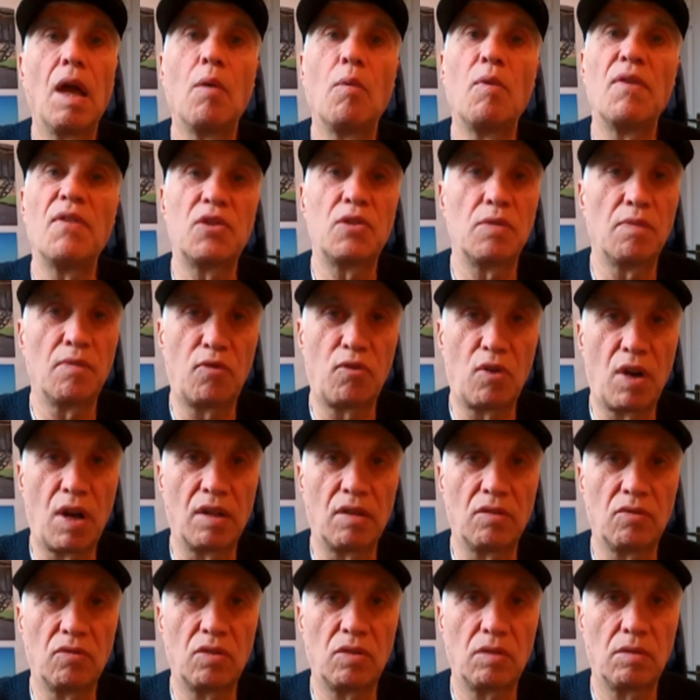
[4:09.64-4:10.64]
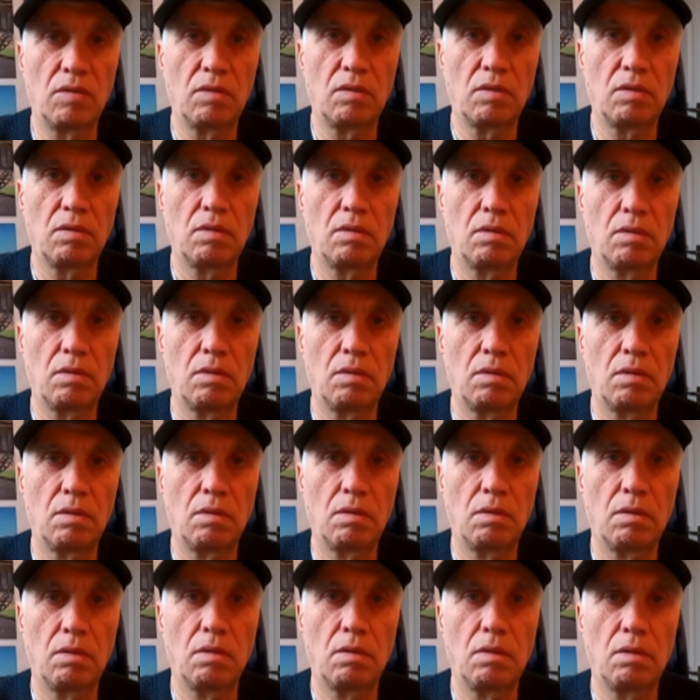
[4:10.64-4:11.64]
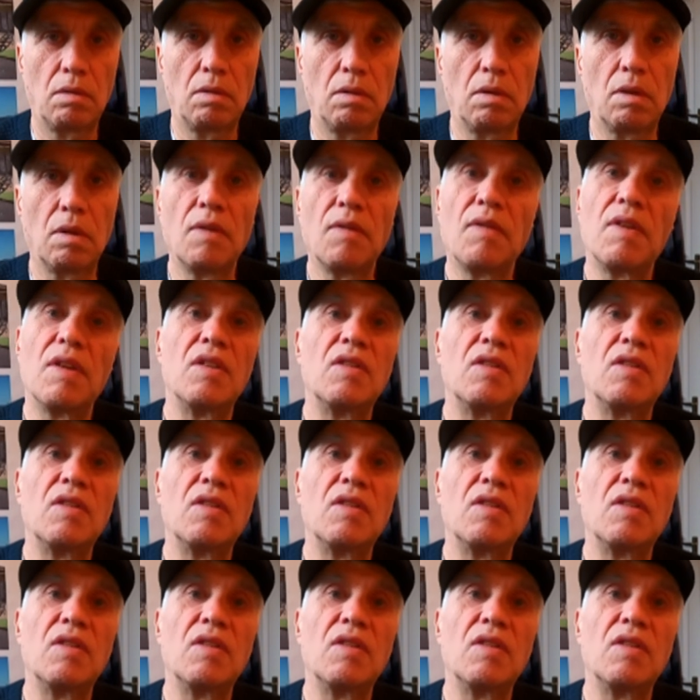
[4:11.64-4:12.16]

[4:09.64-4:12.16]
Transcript: with some friends, and